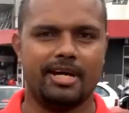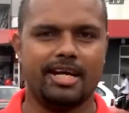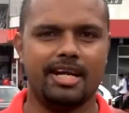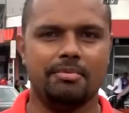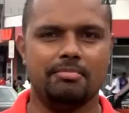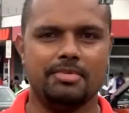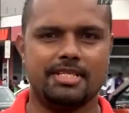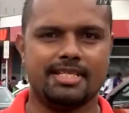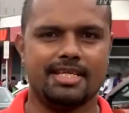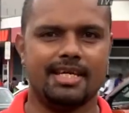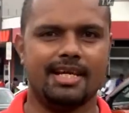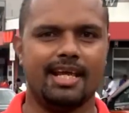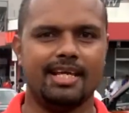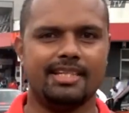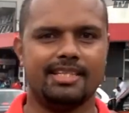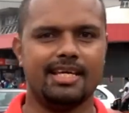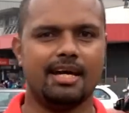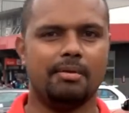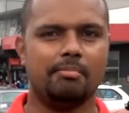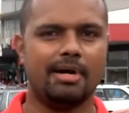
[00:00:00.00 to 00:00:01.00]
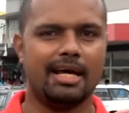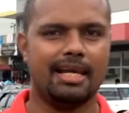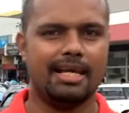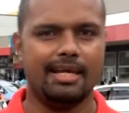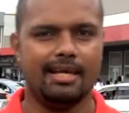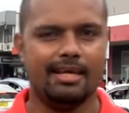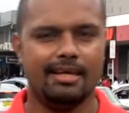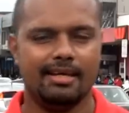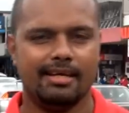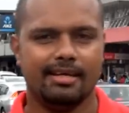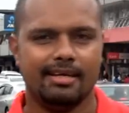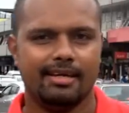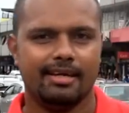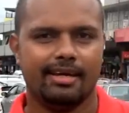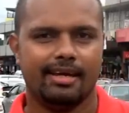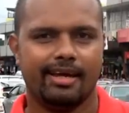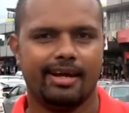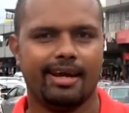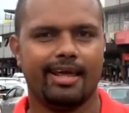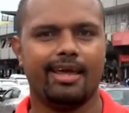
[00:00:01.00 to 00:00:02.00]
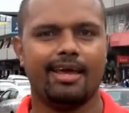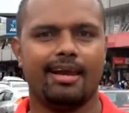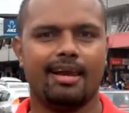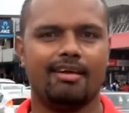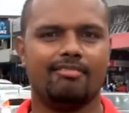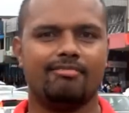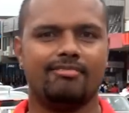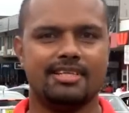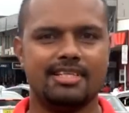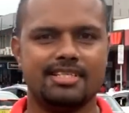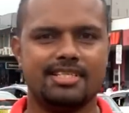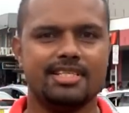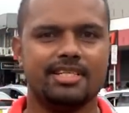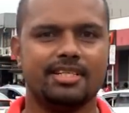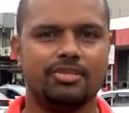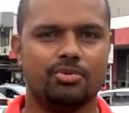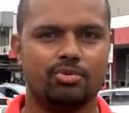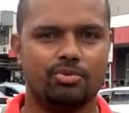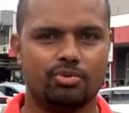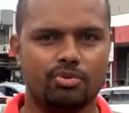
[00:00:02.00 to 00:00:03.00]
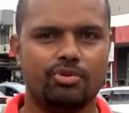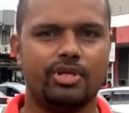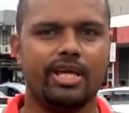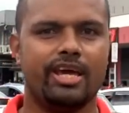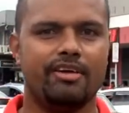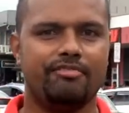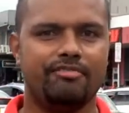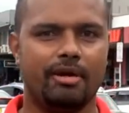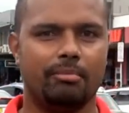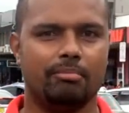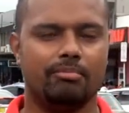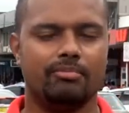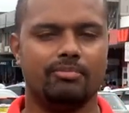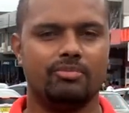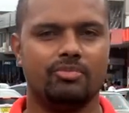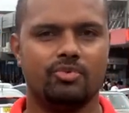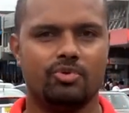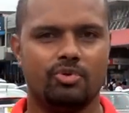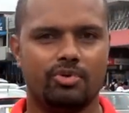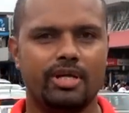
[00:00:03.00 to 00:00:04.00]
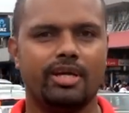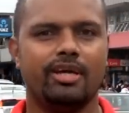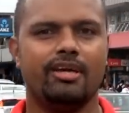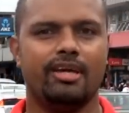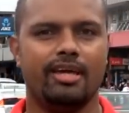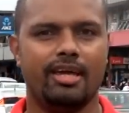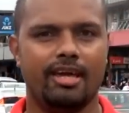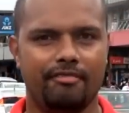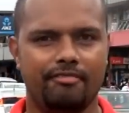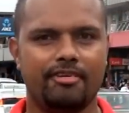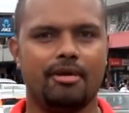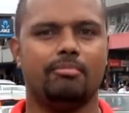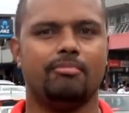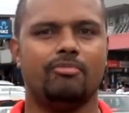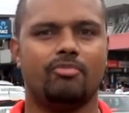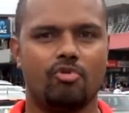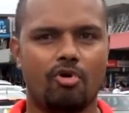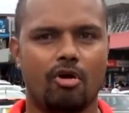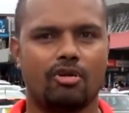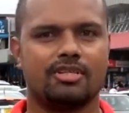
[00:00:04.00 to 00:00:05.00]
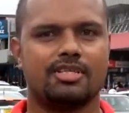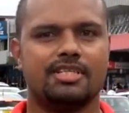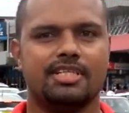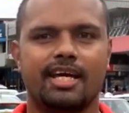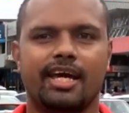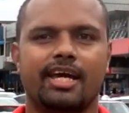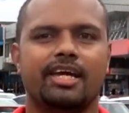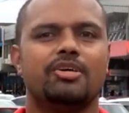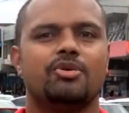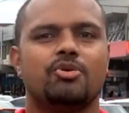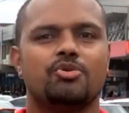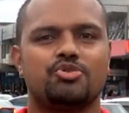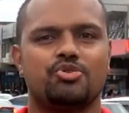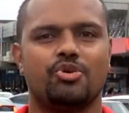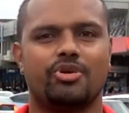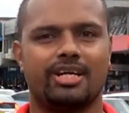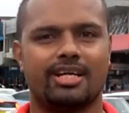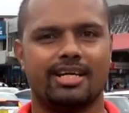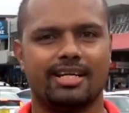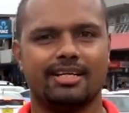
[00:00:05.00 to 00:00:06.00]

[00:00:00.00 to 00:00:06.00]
My name is Ilai Tiambale and I love listening to Today FM. Today FM rocks here in Osur.